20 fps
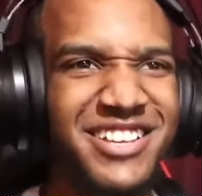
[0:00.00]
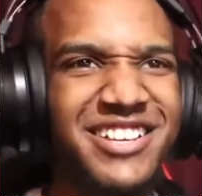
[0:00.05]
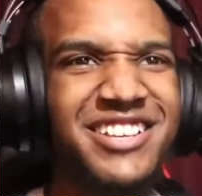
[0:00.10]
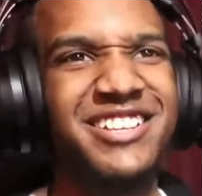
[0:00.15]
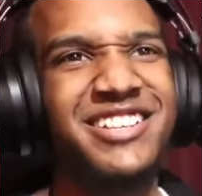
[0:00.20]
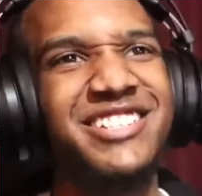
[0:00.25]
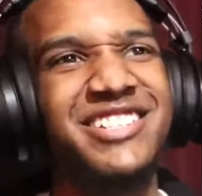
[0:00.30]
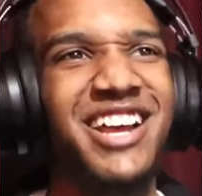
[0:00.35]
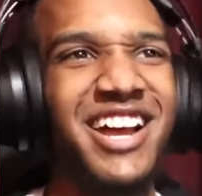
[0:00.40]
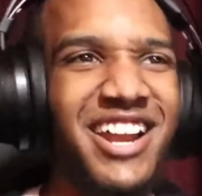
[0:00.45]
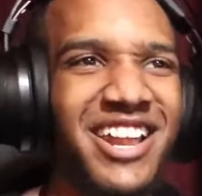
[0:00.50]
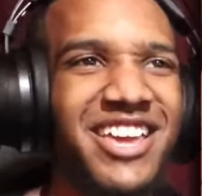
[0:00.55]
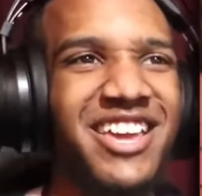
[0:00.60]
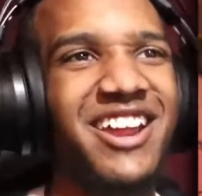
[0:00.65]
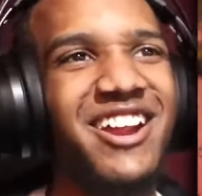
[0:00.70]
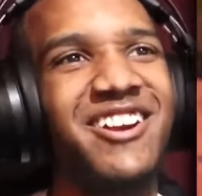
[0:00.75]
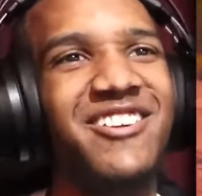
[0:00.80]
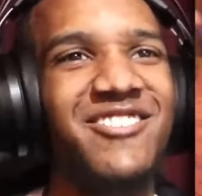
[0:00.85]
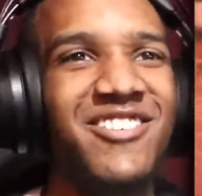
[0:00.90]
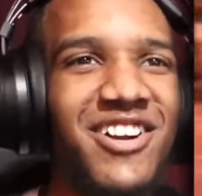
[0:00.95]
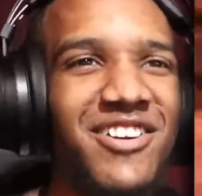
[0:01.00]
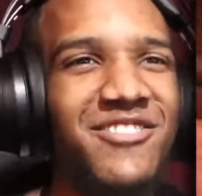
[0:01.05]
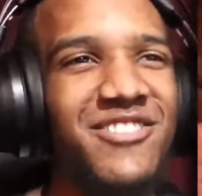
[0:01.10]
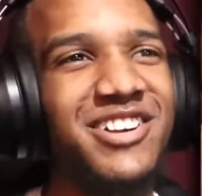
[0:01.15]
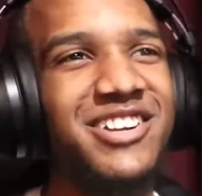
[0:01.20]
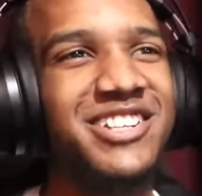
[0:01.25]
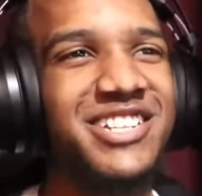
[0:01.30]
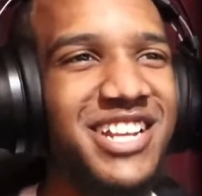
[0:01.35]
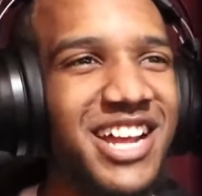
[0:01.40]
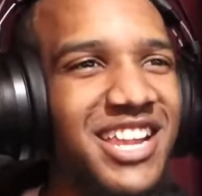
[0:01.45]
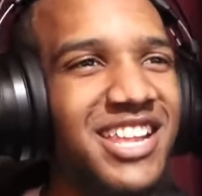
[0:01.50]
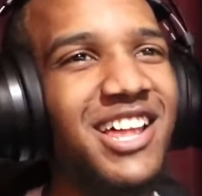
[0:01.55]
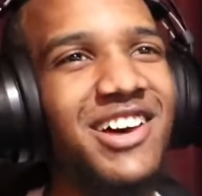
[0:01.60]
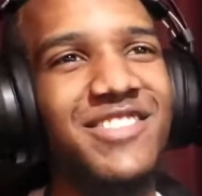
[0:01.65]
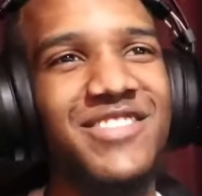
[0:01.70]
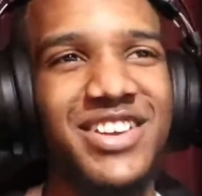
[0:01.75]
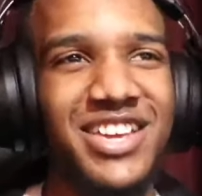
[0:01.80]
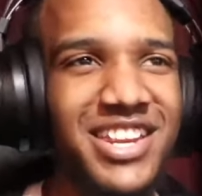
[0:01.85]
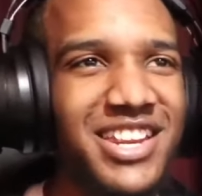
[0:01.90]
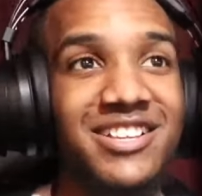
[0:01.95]
Sonic hair reference. I
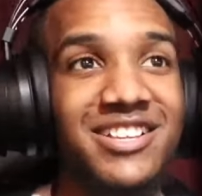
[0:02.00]
love it.